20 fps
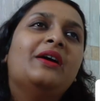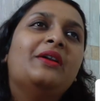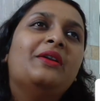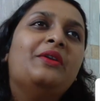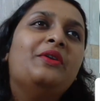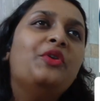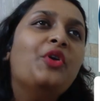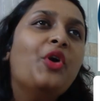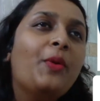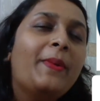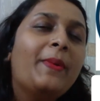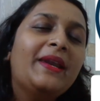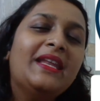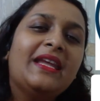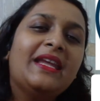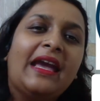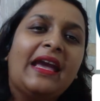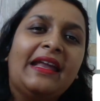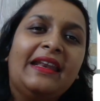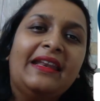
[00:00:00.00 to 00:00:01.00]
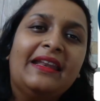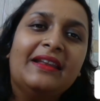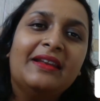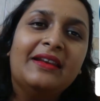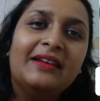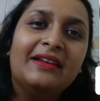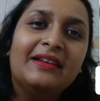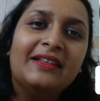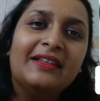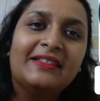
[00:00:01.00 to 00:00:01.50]
nobody can
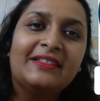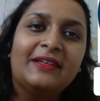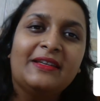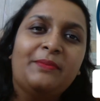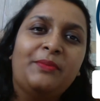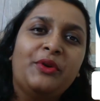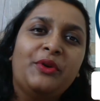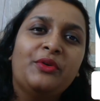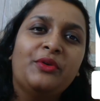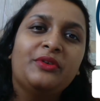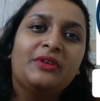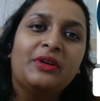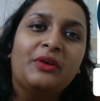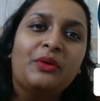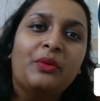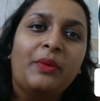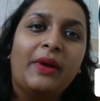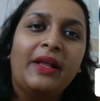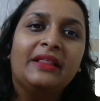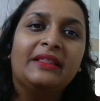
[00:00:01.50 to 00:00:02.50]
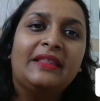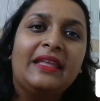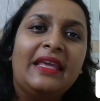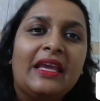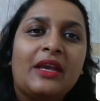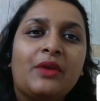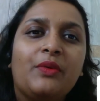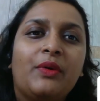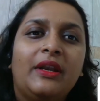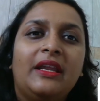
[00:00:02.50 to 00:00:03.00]
distribute wealth
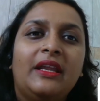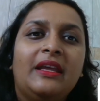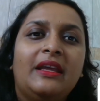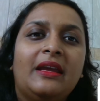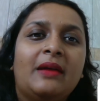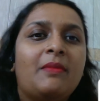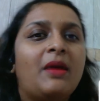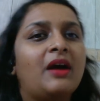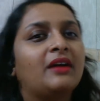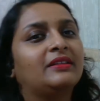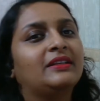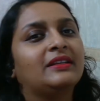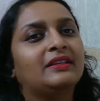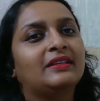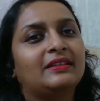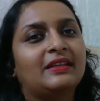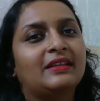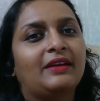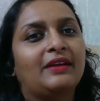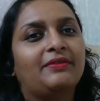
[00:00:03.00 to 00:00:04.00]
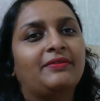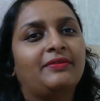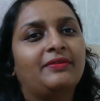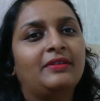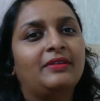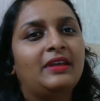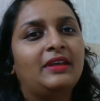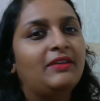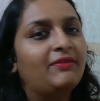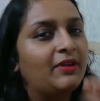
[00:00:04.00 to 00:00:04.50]
equally among this stuff.
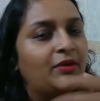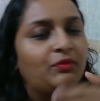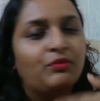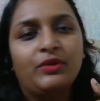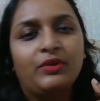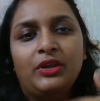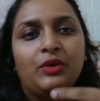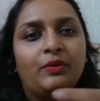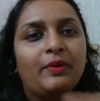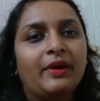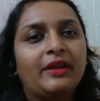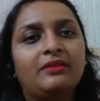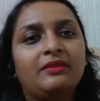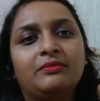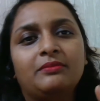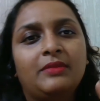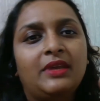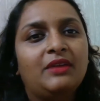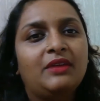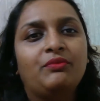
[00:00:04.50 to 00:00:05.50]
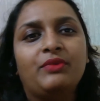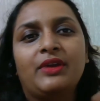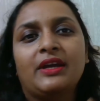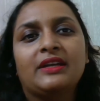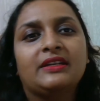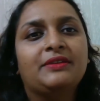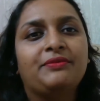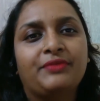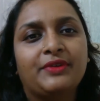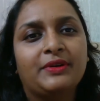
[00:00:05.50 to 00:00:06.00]
Even you and me, we are
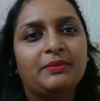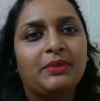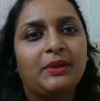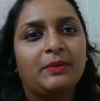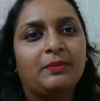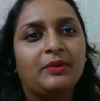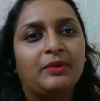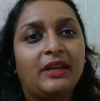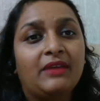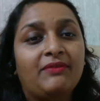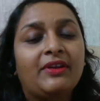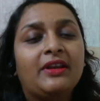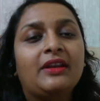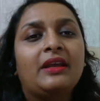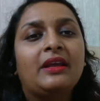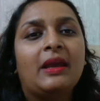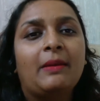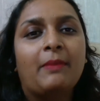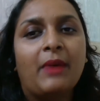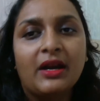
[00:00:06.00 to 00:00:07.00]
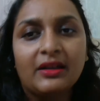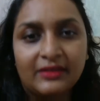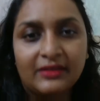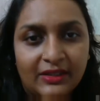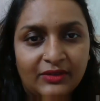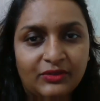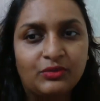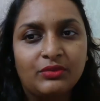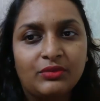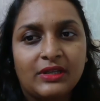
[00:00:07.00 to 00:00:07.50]
different people. Even among
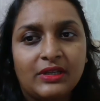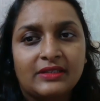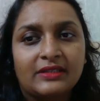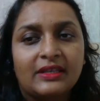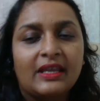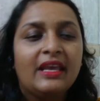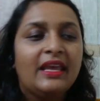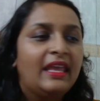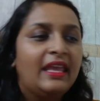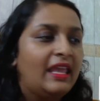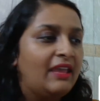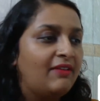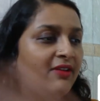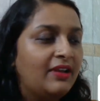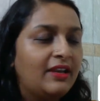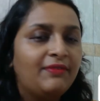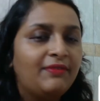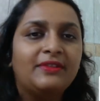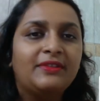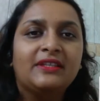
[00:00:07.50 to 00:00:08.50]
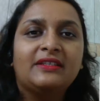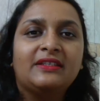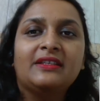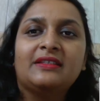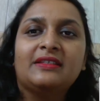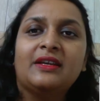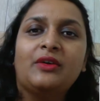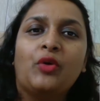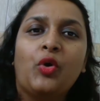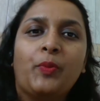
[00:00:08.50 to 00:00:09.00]
the students, even if this
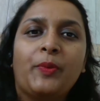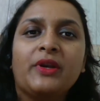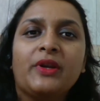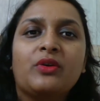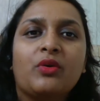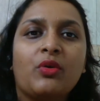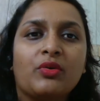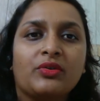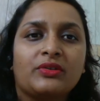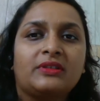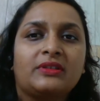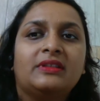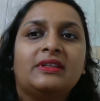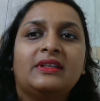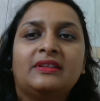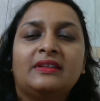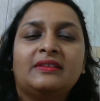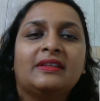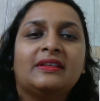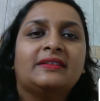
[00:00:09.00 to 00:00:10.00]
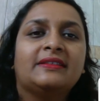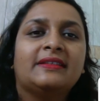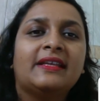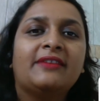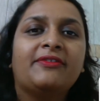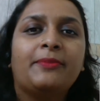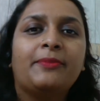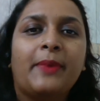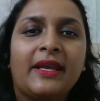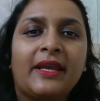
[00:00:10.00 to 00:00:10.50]
is an open course, this is a
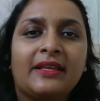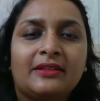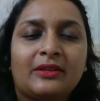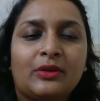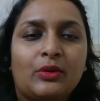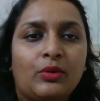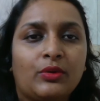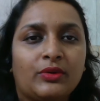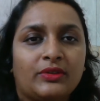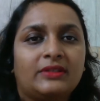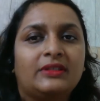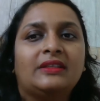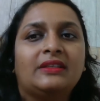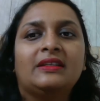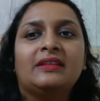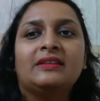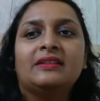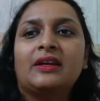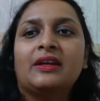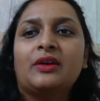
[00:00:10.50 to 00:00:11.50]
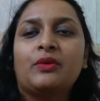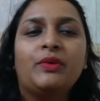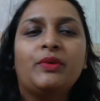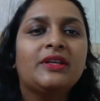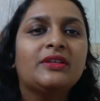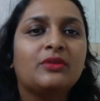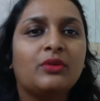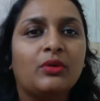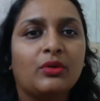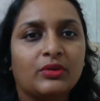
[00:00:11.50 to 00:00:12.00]
self-paced course, this is a
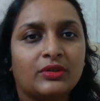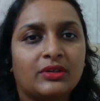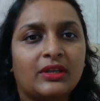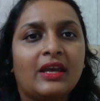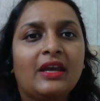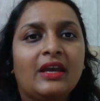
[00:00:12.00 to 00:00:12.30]
quiz course,